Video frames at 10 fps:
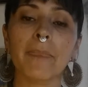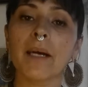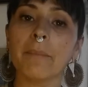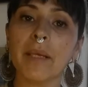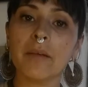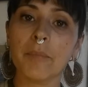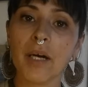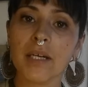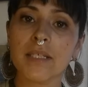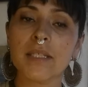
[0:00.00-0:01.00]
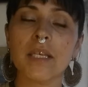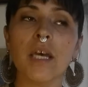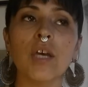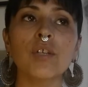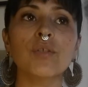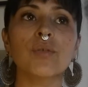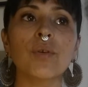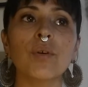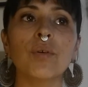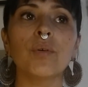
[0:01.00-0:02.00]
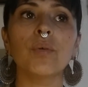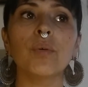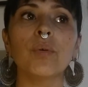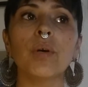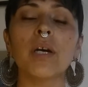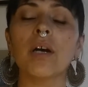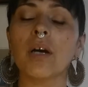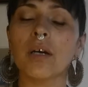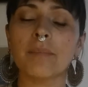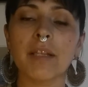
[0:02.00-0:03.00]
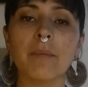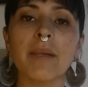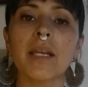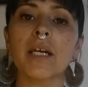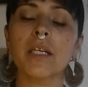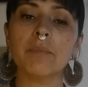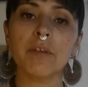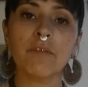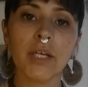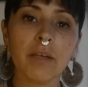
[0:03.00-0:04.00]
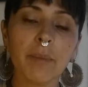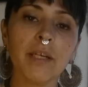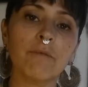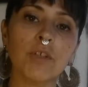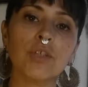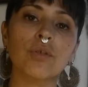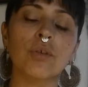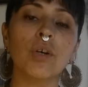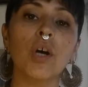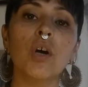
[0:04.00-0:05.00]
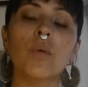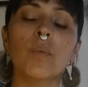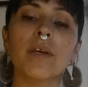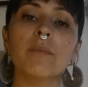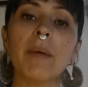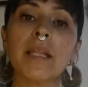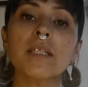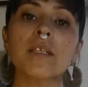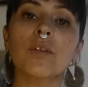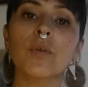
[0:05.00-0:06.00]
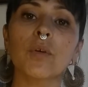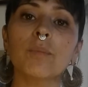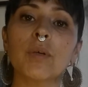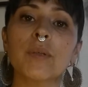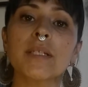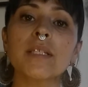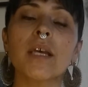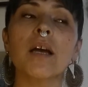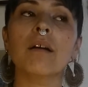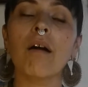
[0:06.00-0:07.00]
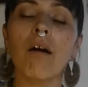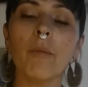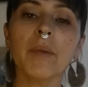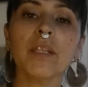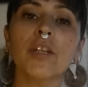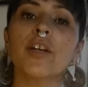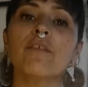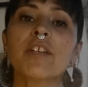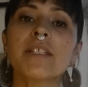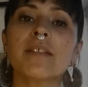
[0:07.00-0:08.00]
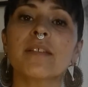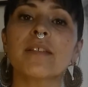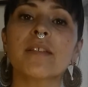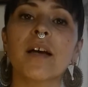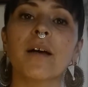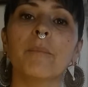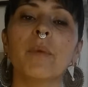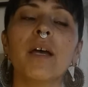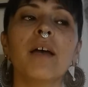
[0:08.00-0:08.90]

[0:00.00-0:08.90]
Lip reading: a menopause. So Damiana can be very beneficial with balancing the hormones, calming the nervous system,